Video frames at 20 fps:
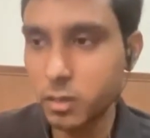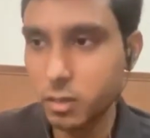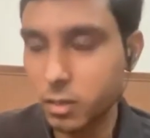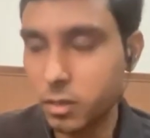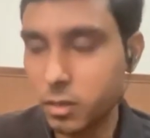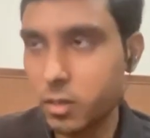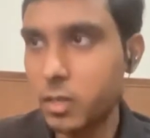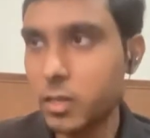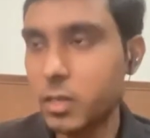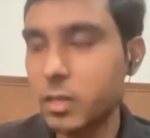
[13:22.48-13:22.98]

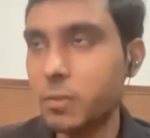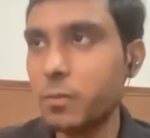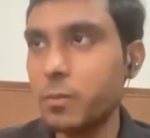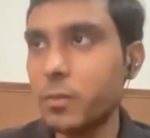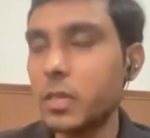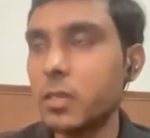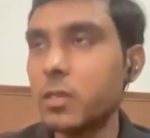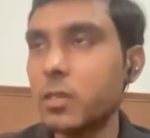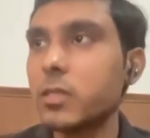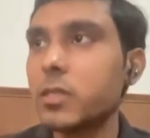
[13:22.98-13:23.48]
Uh,
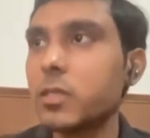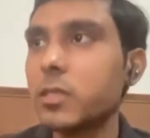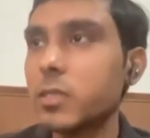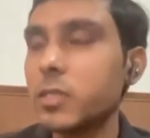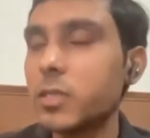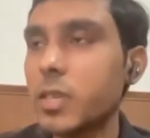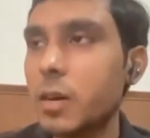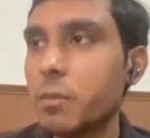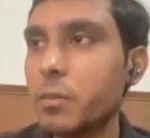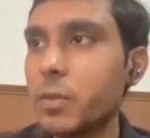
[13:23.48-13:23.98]

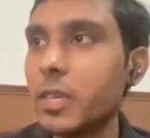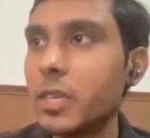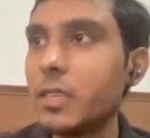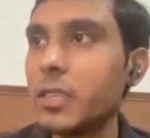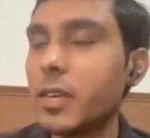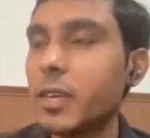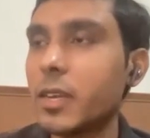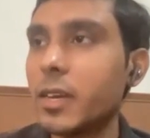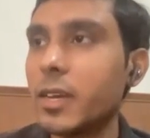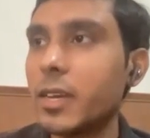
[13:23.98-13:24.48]
something
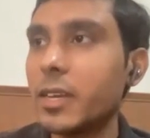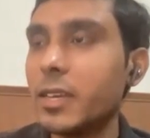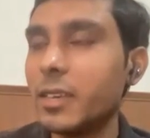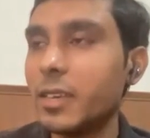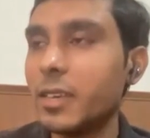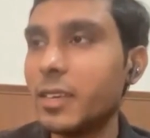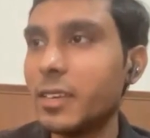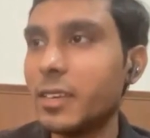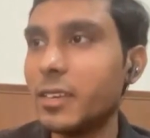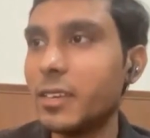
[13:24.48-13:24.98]
that I
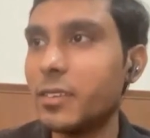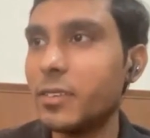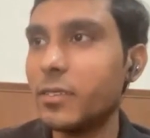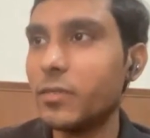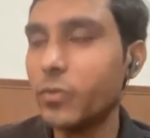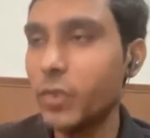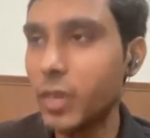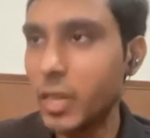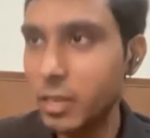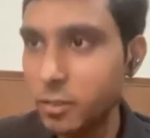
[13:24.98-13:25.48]

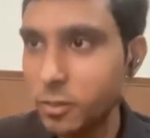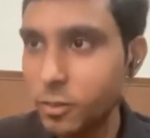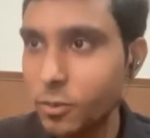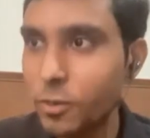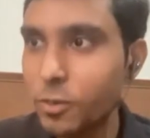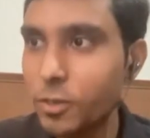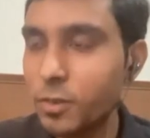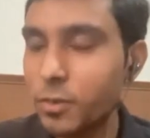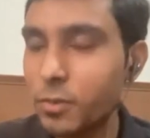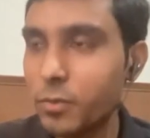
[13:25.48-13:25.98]
failed to
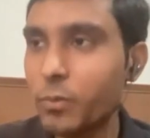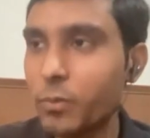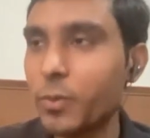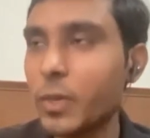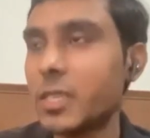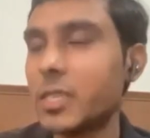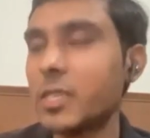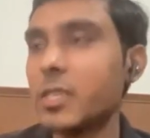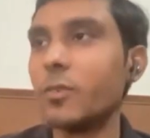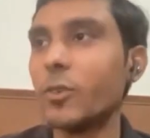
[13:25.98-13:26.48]
do,
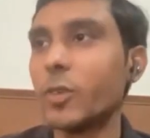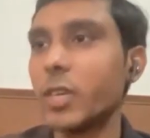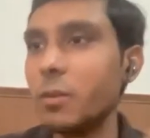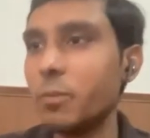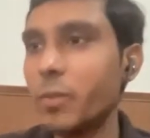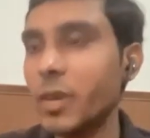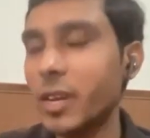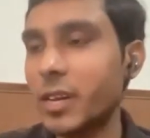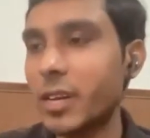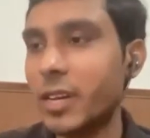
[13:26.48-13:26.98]
which looking
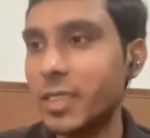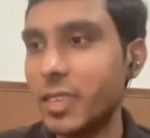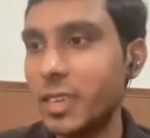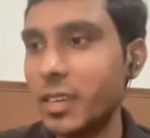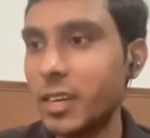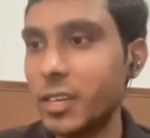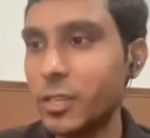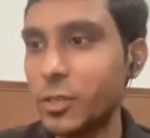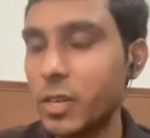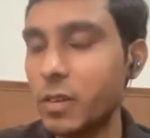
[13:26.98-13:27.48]
back, I
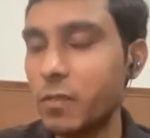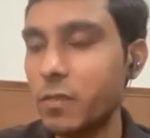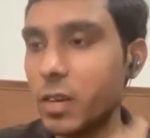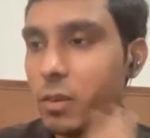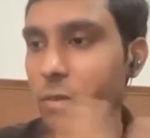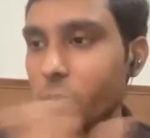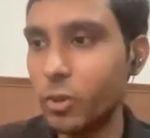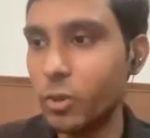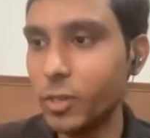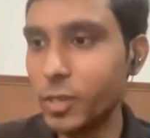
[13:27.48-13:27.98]
think I should have
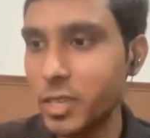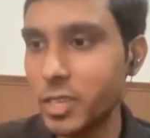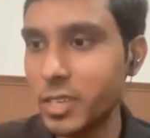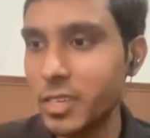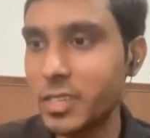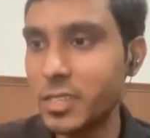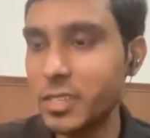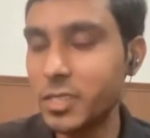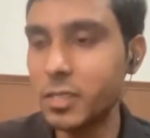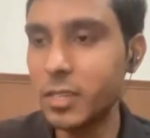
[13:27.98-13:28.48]
done more,
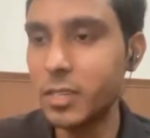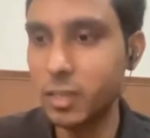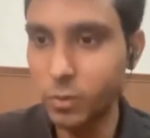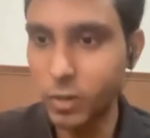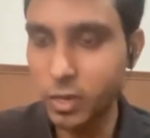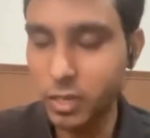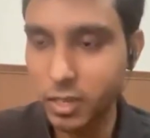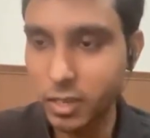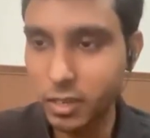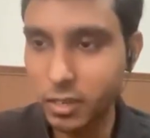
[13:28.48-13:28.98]
is
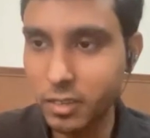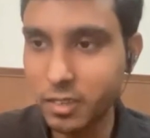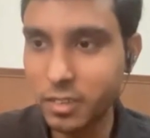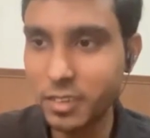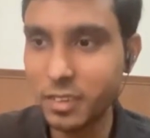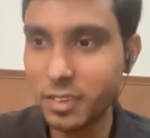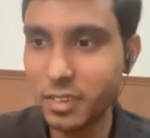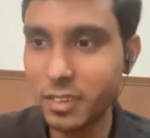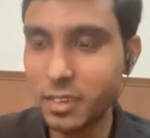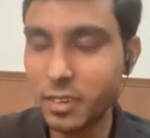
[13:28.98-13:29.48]
networking.
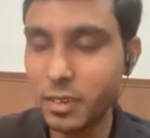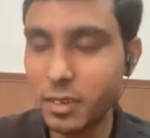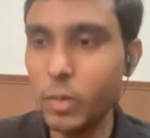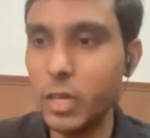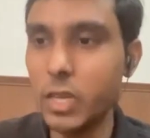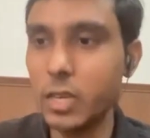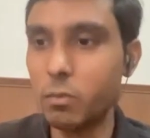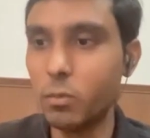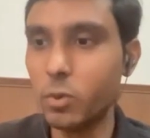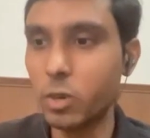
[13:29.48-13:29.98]

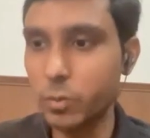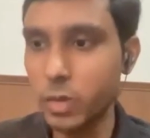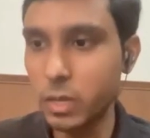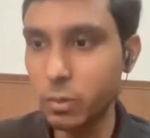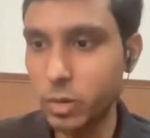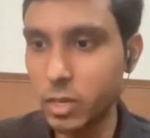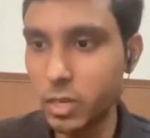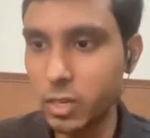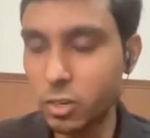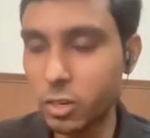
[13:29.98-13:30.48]
Meet more
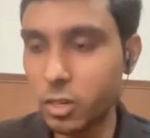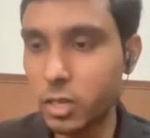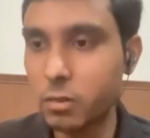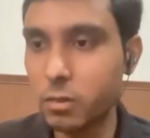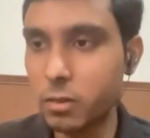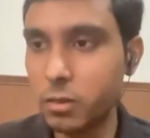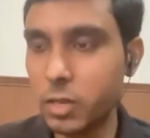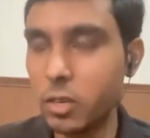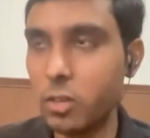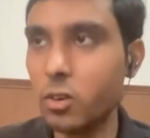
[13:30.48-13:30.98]
people in
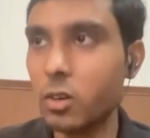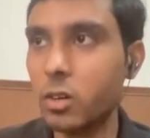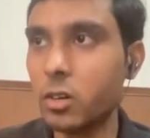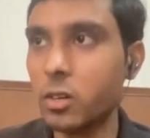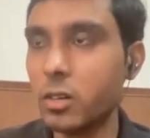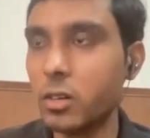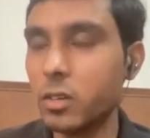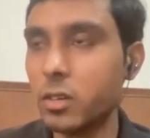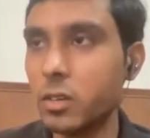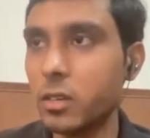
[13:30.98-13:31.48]
your in
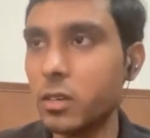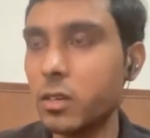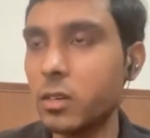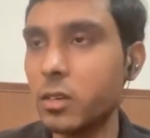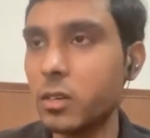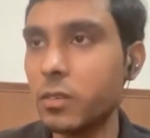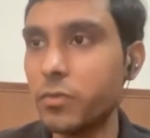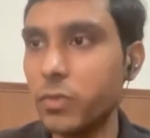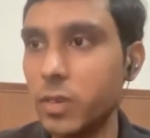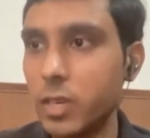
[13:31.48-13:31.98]
your
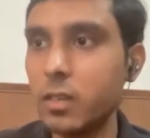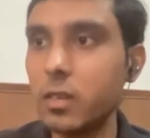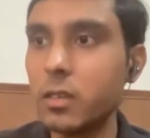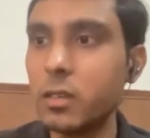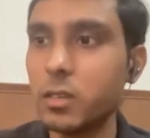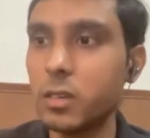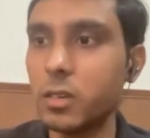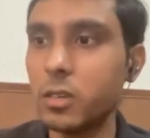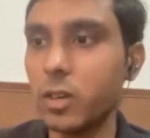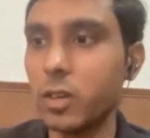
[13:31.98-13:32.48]
uh, field,
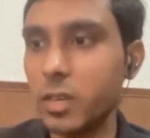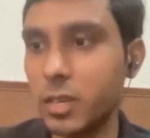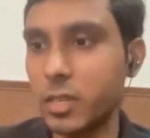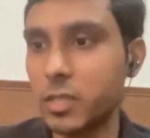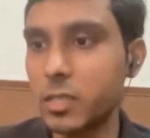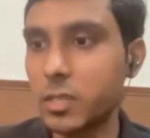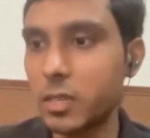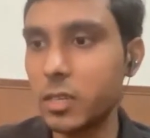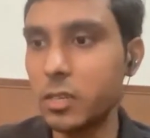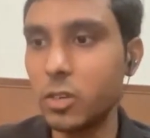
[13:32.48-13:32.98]
in your
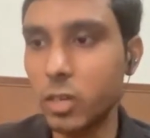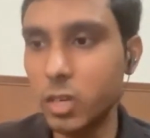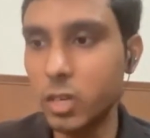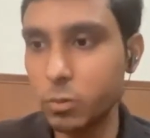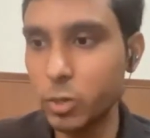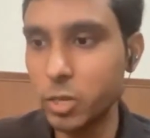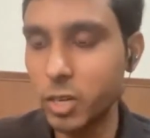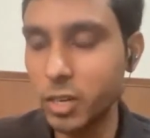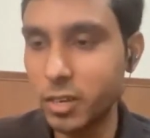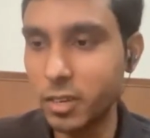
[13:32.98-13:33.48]
industry, in your
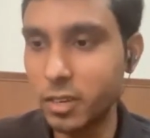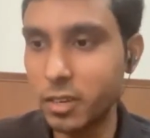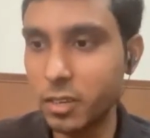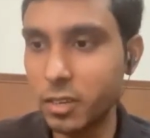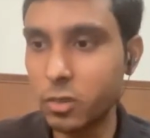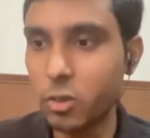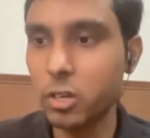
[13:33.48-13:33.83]
community.